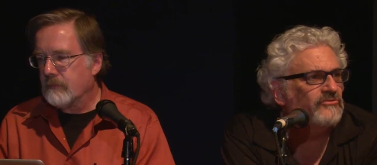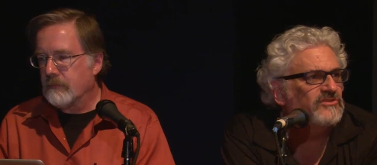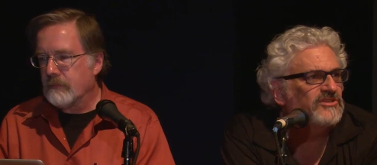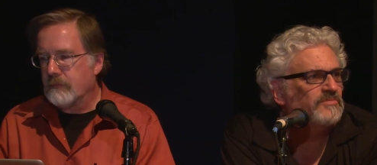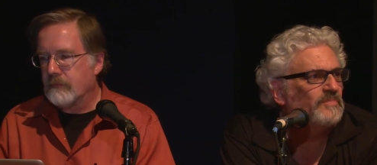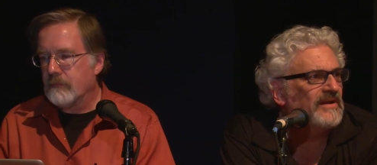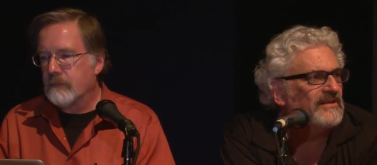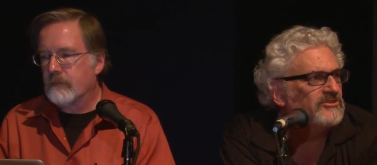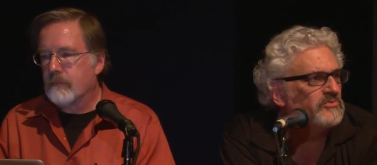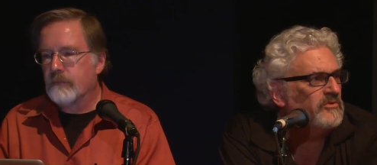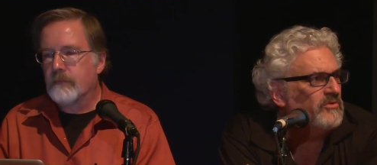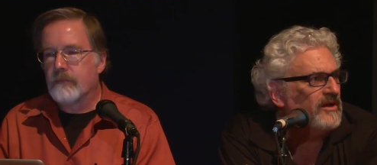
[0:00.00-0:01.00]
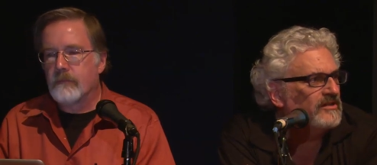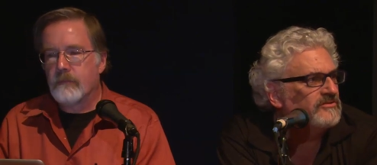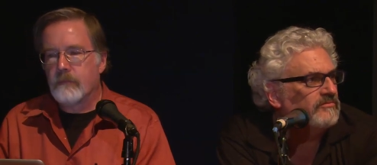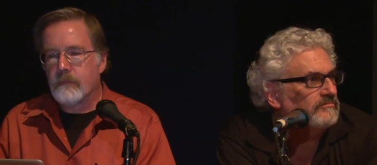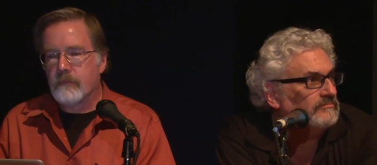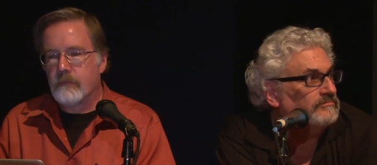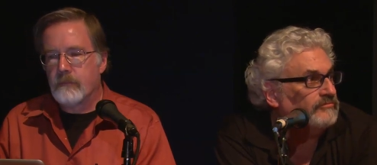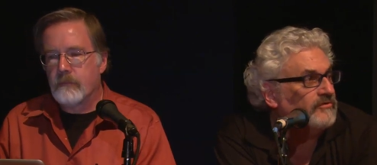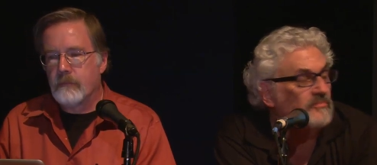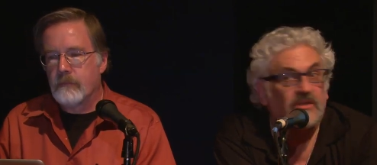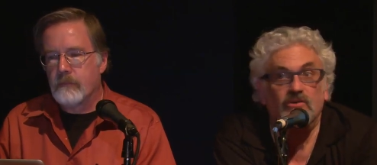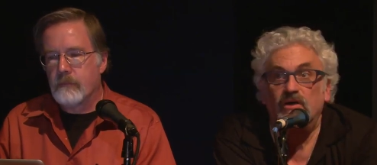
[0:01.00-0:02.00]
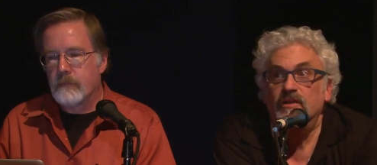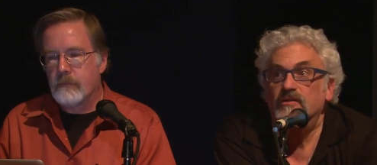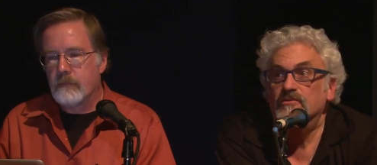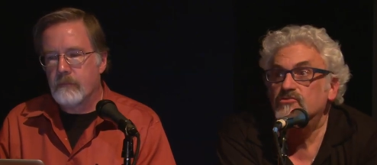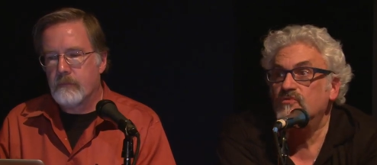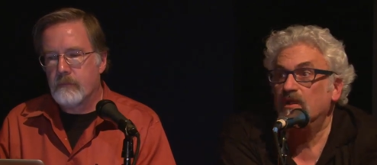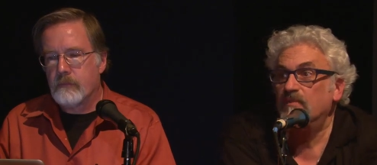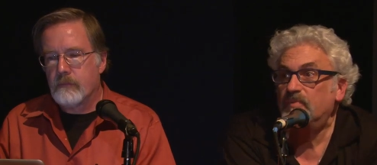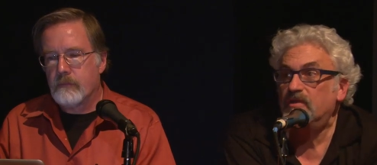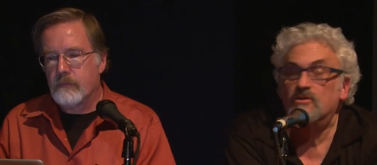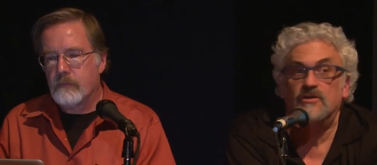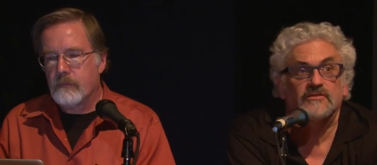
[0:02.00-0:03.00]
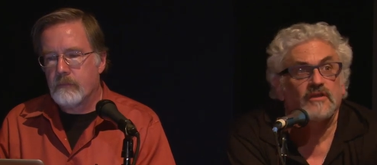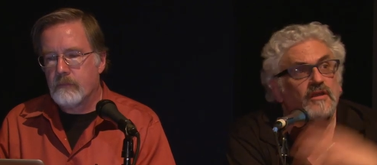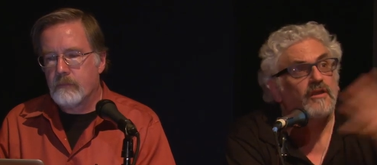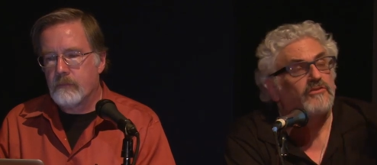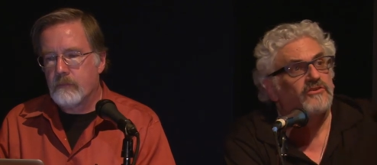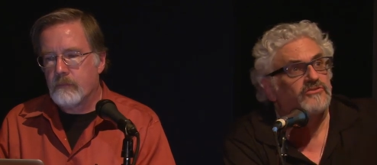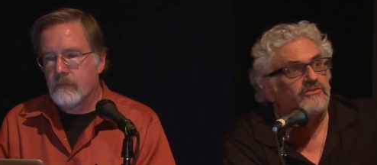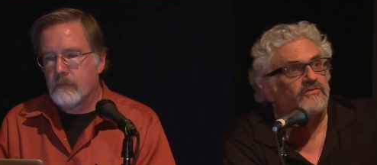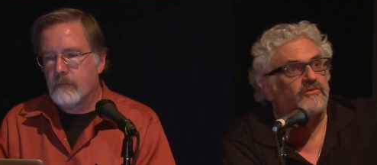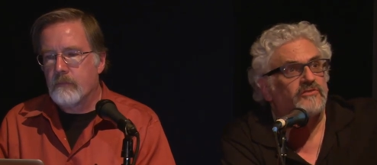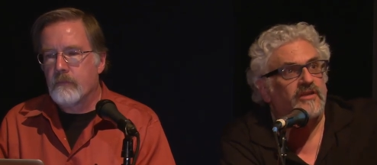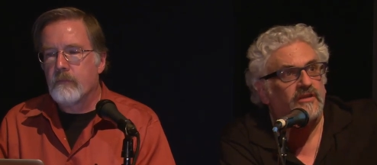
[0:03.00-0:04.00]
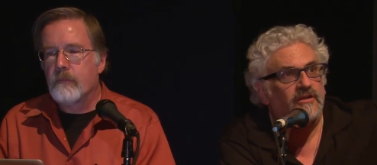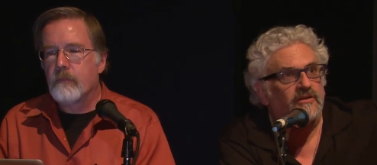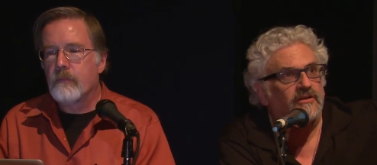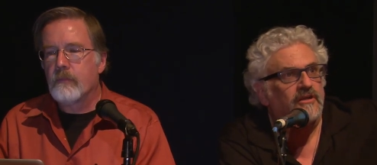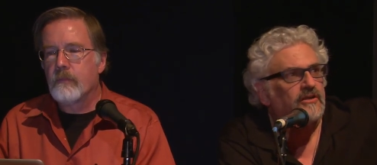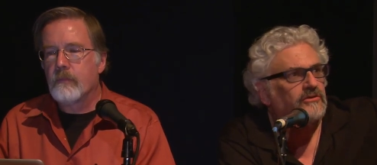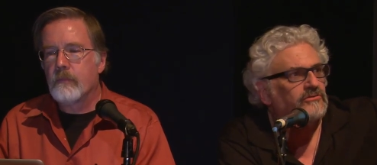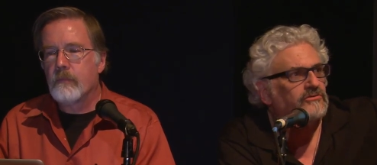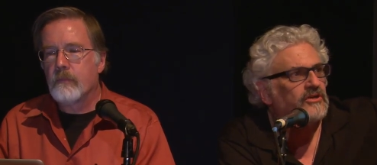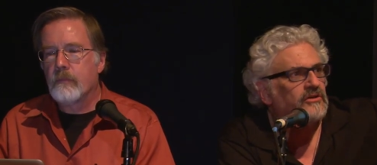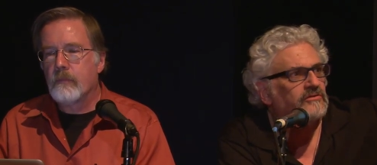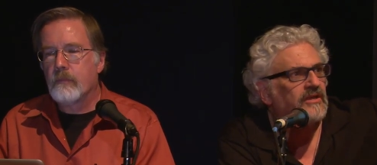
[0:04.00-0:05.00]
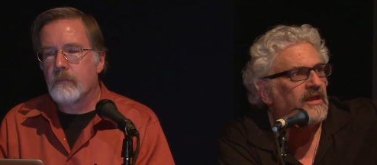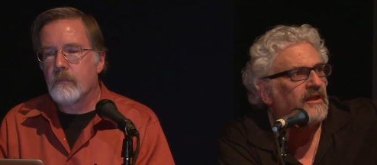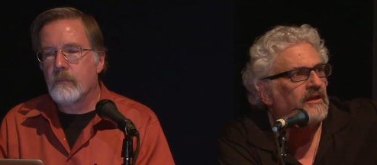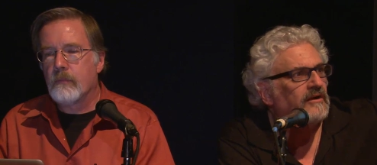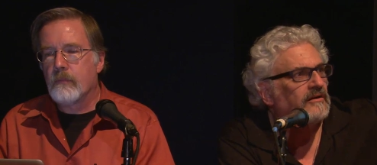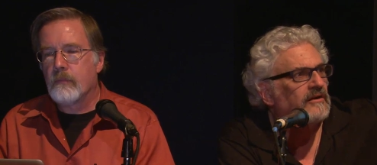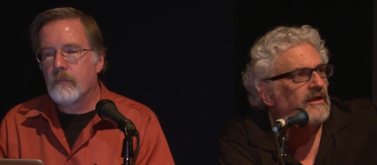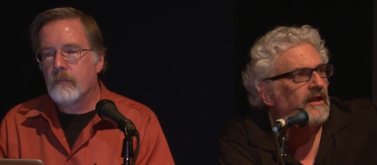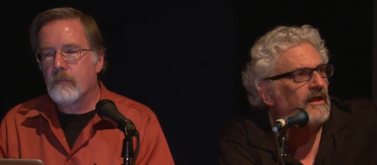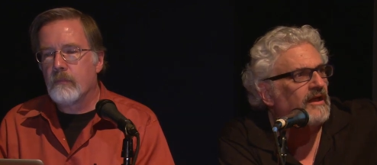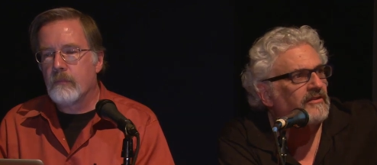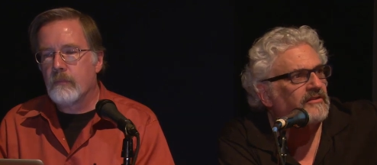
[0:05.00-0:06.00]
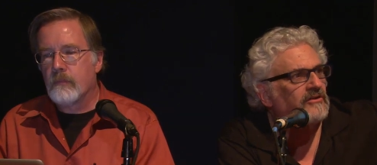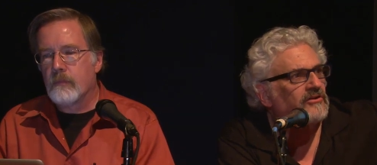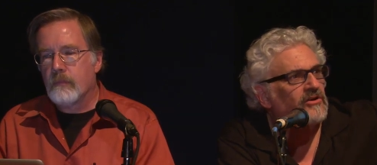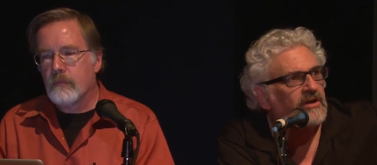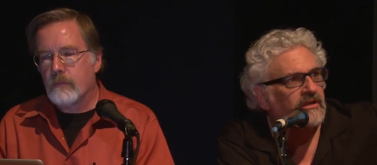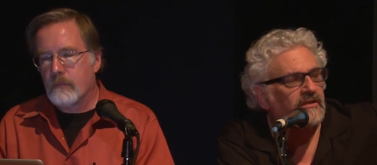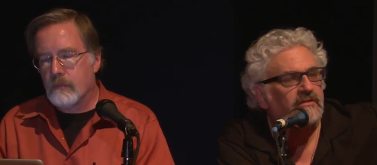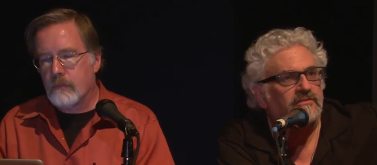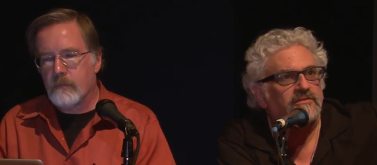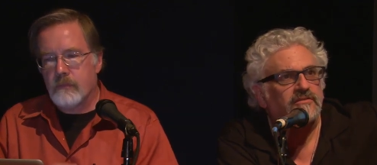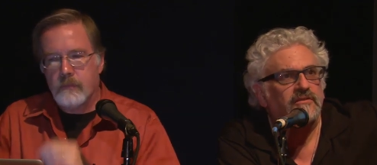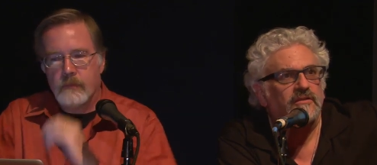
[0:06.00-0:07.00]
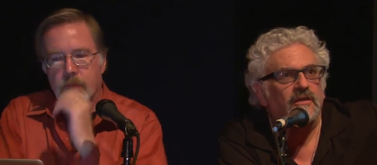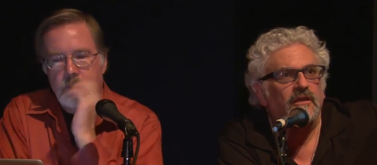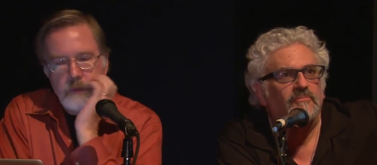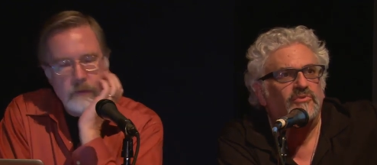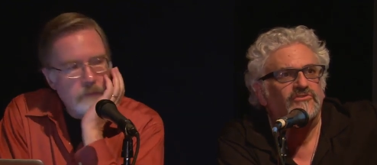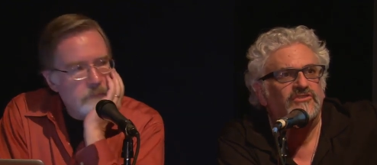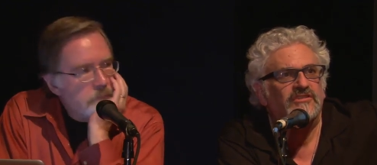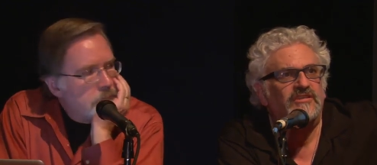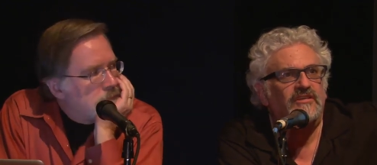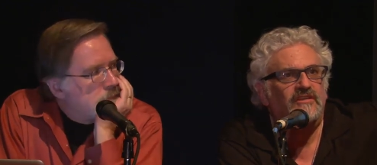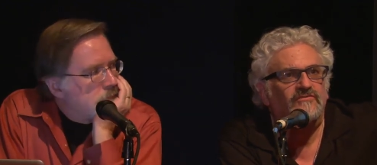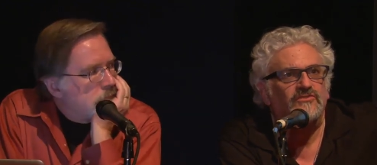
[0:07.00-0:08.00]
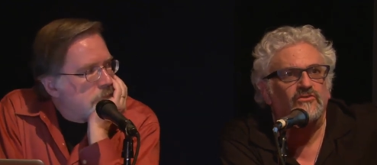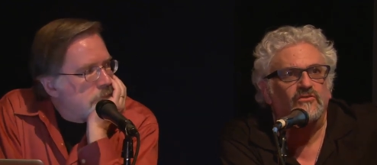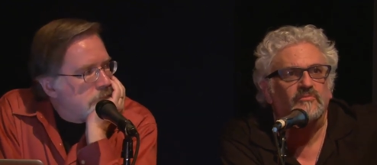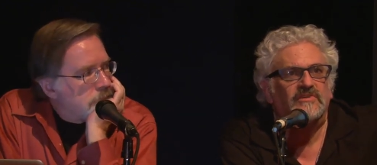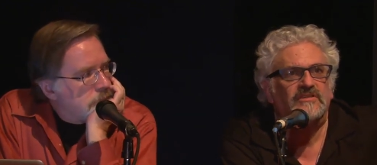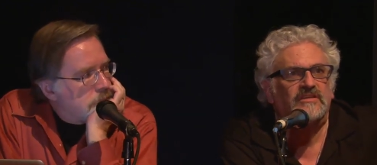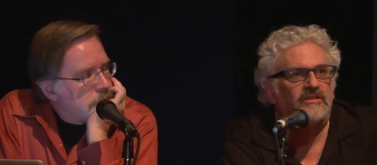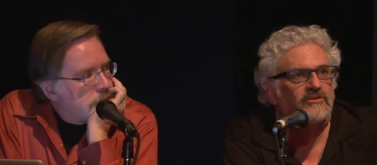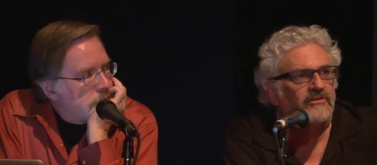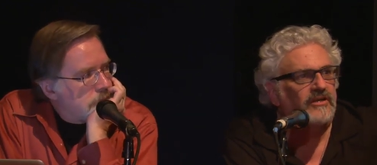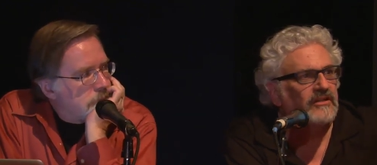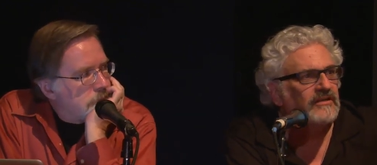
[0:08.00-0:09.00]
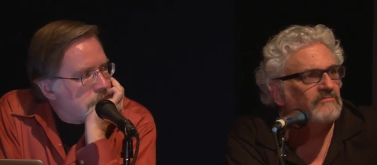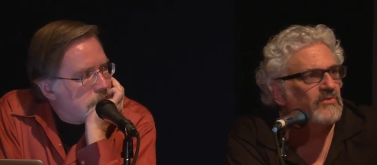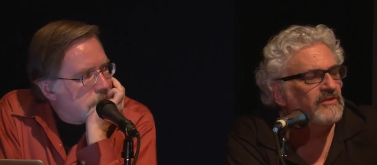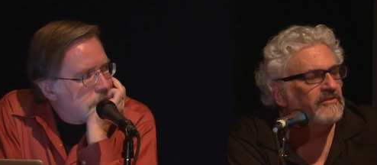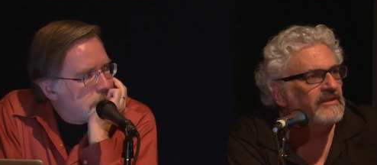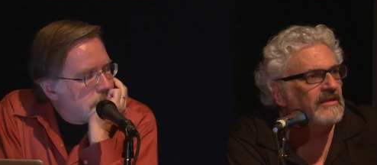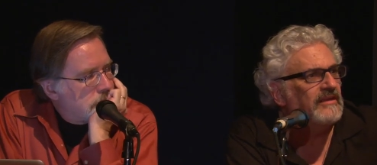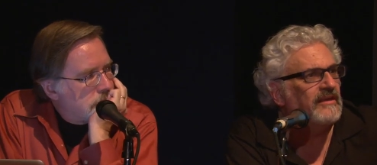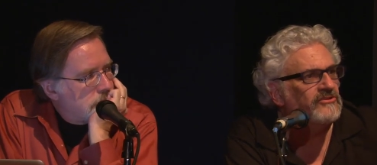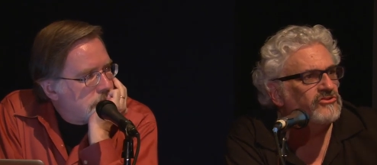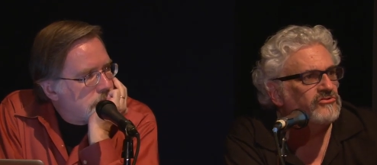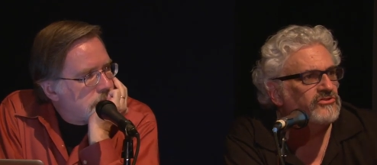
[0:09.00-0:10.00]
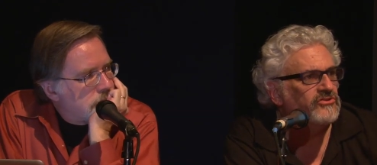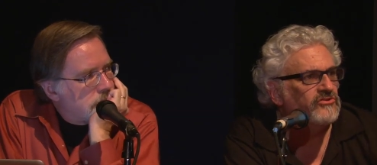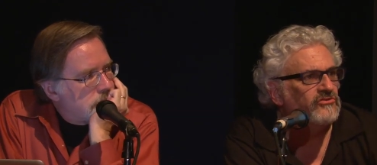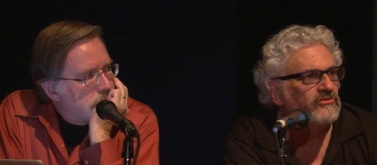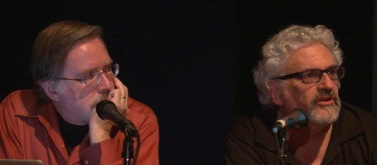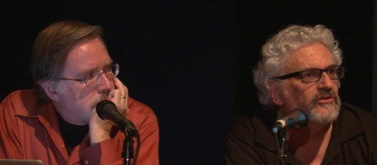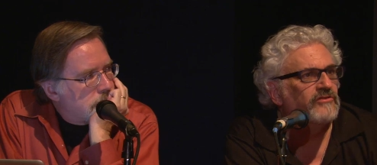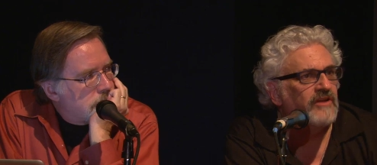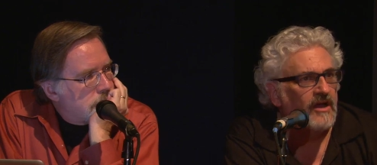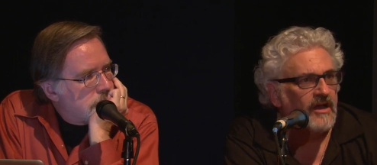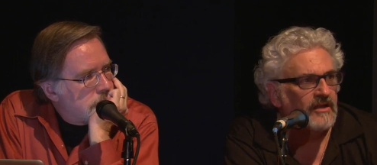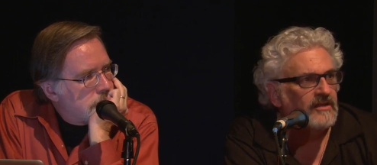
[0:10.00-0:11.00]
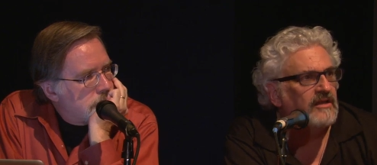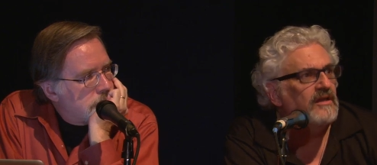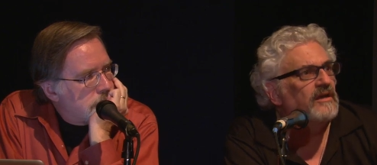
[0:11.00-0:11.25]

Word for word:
Speaker 1: the response we want from the audience, right? Because those of you here who don't care how the audience perceives your material and whether they get your story or not,